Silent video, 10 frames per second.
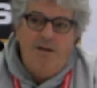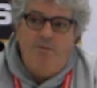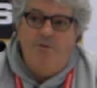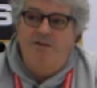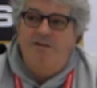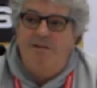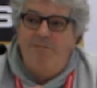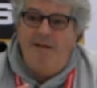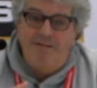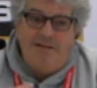which is
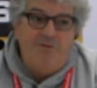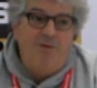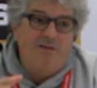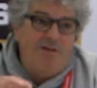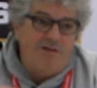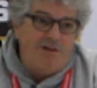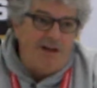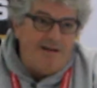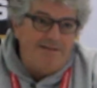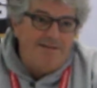amazing. It was not
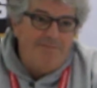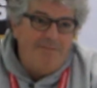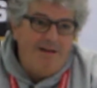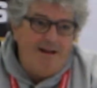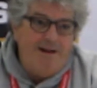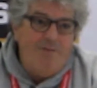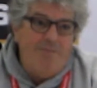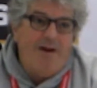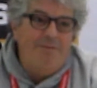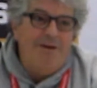chess. I
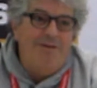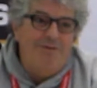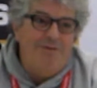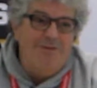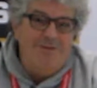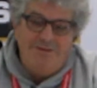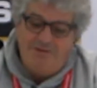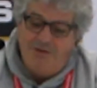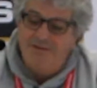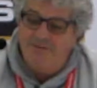hope I bring you news. You
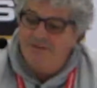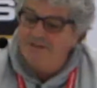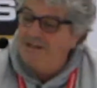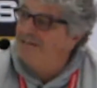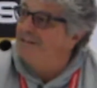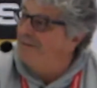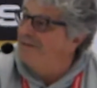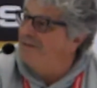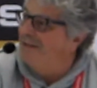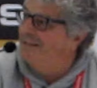thought it was chess, it
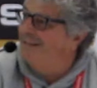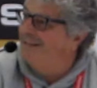was not.